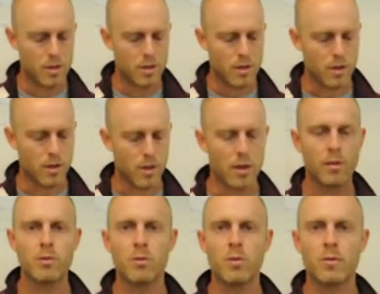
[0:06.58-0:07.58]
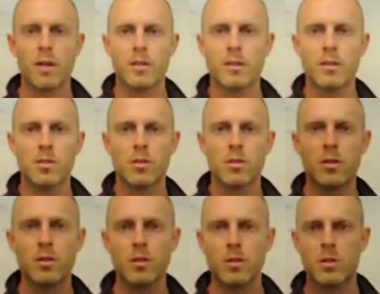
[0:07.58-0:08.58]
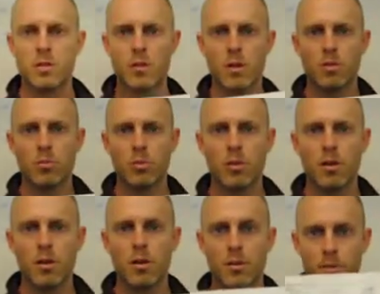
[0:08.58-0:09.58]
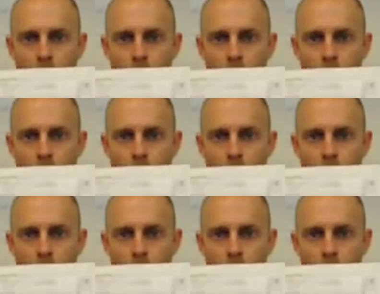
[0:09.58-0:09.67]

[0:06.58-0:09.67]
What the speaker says: If you have not done so, you need to go and print off